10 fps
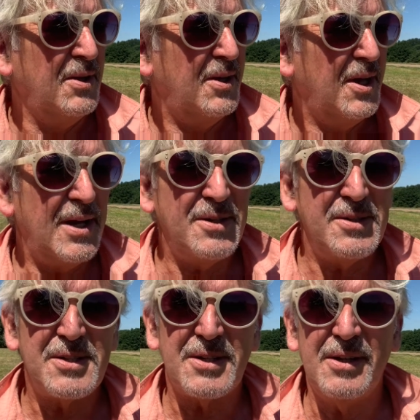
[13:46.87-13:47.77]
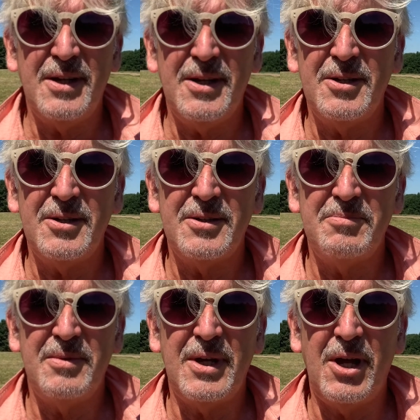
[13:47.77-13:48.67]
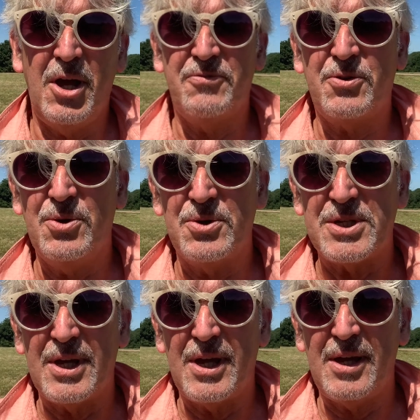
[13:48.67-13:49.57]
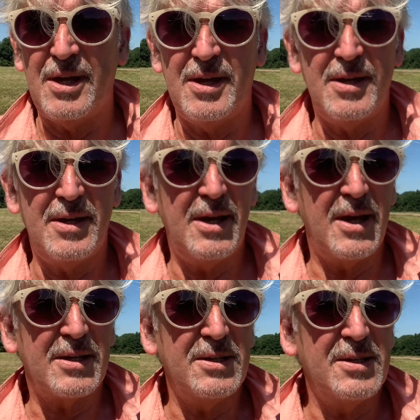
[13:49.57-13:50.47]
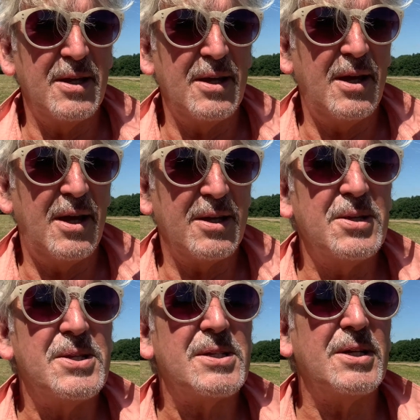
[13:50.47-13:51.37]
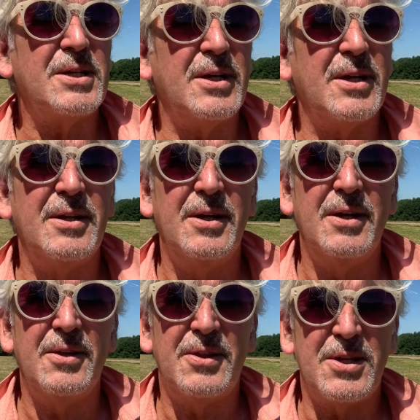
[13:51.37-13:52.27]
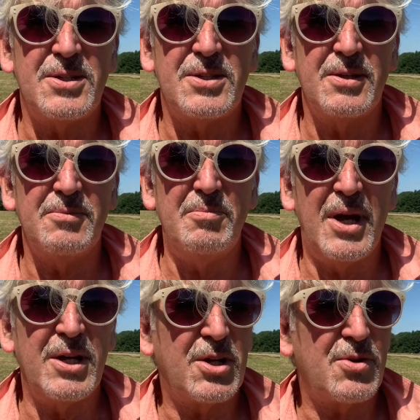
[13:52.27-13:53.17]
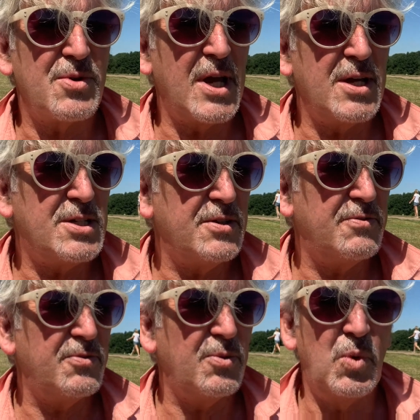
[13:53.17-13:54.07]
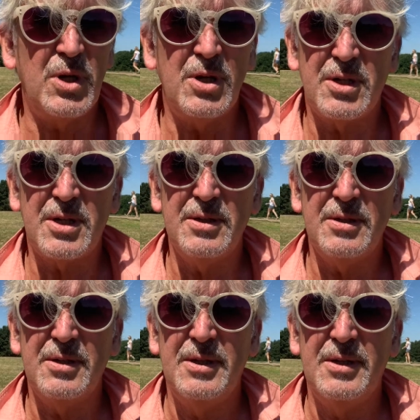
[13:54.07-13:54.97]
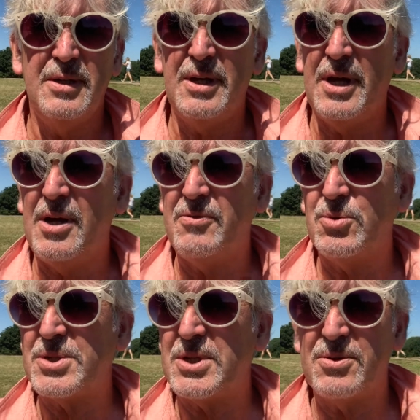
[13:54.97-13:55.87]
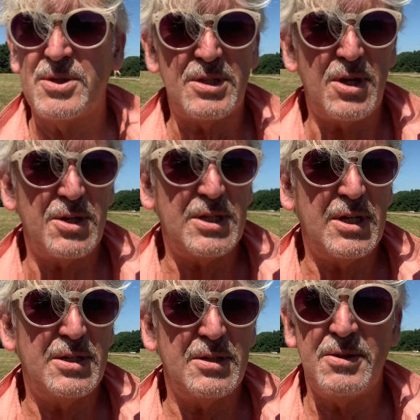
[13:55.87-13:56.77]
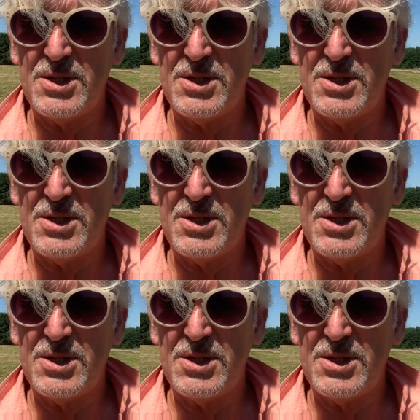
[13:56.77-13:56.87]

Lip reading: And of course, I consider this my creative work. I've also started this